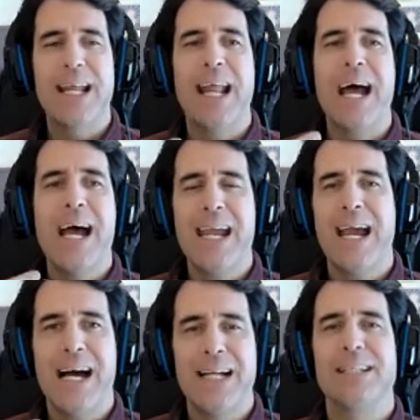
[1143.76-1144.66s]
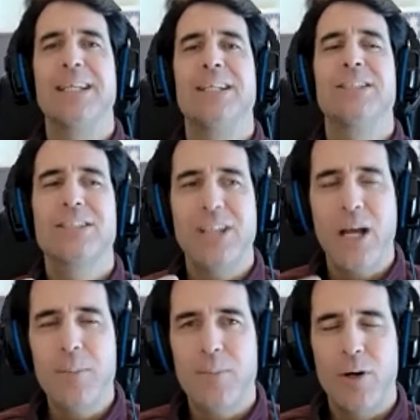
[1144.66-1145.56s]
that I had
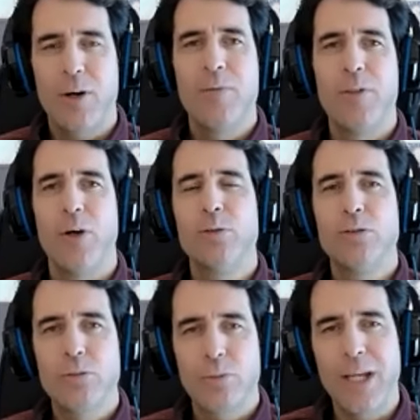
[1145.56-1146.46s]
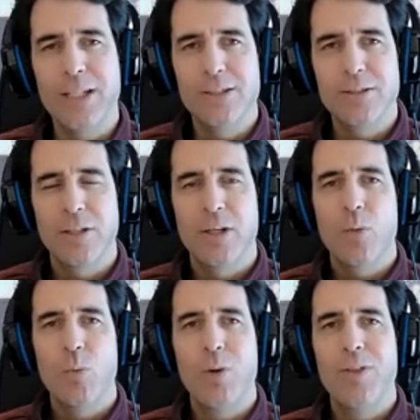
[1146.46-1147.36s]
some of those traits
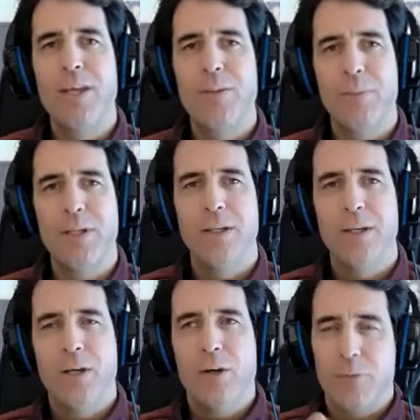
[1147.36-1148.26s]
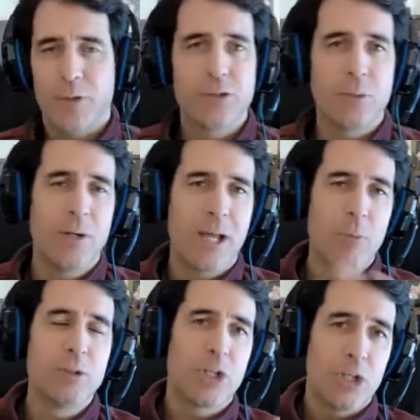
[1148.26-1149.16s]
within me. First of all, I
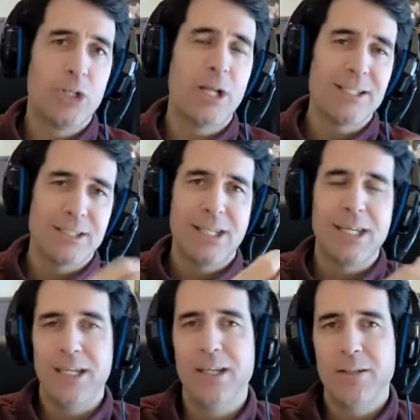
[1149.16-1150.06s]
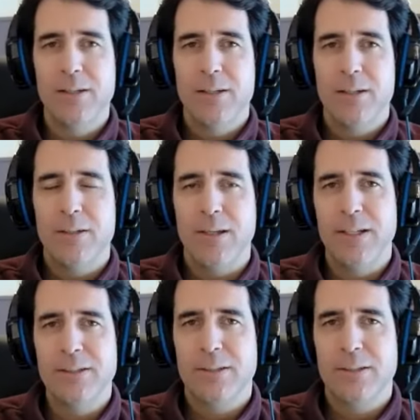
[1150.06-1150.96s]
was hurt as a kid.
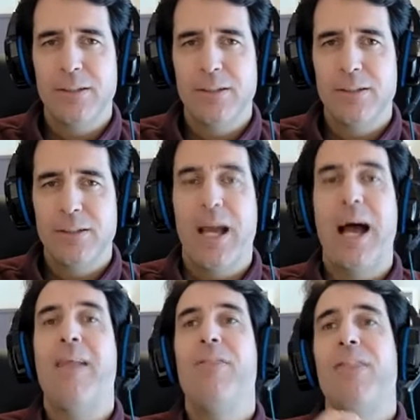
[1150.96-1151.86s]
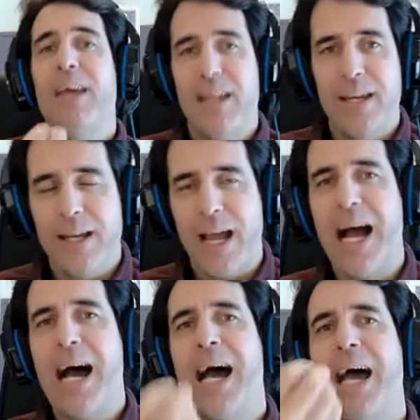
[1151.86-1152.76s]
Yes. And then
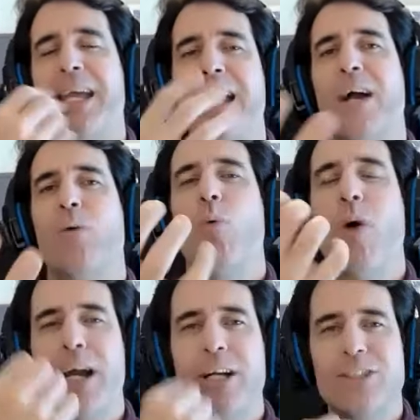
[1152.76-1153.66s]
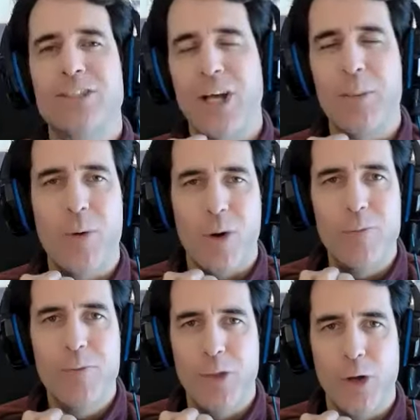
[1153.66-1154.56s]
I acquired some
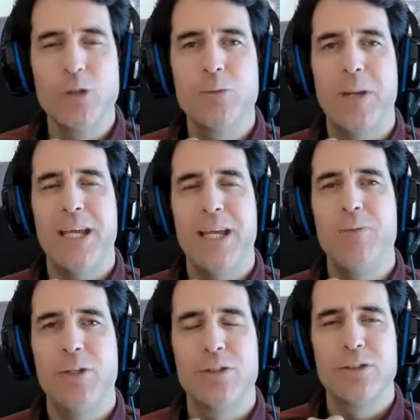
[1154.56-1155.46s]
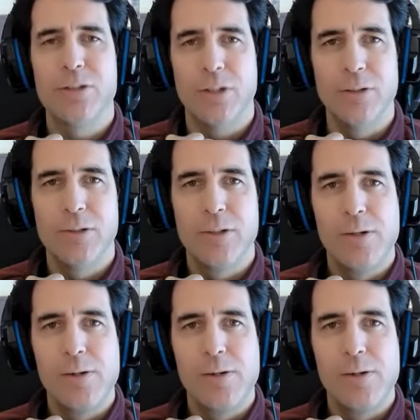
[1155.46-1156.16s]
of those behaviors too,